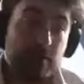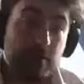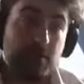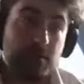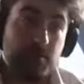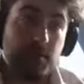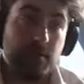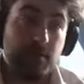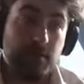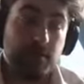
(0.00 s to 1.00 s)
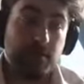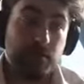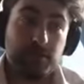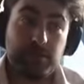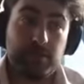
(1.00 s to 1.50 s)
this something that you
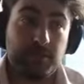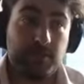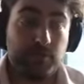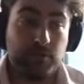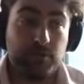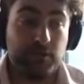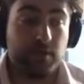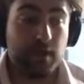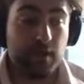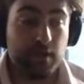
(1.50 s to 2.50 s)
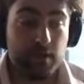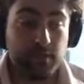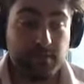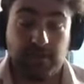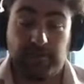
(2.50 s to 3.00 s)
discuss in your uh,
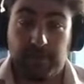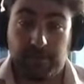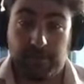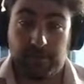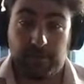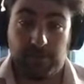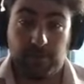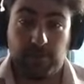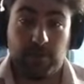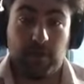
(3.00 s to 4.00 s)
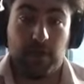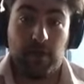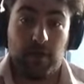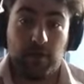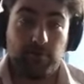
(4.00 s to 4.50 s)
staff meetings. So
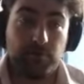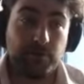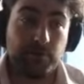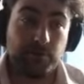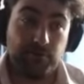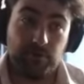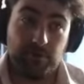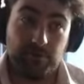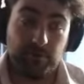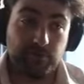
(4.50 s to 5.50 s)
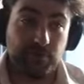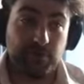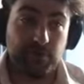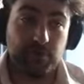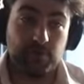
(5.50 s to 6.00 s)
uh, recruiting performance
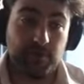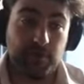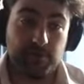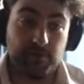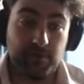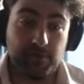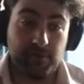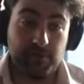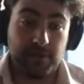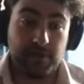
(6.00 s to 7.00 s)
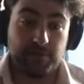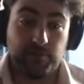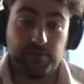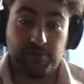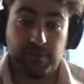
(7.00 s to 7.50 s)
metrics need to become something that is as
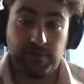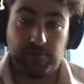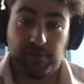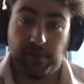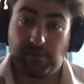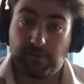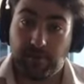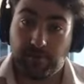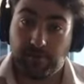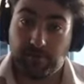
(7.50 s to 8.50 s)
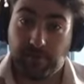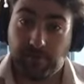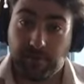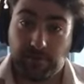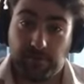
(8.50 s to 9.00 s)
important as your financial metrics,
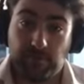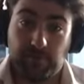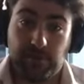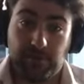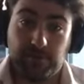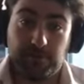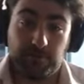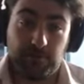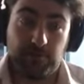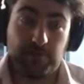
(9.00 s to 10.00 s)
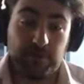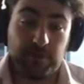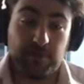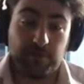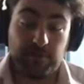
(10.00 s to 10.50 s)
because if you're planning to grow, then it
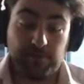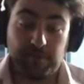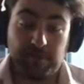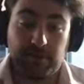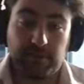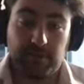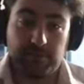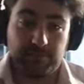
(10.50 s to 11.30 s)
needs to be front and center.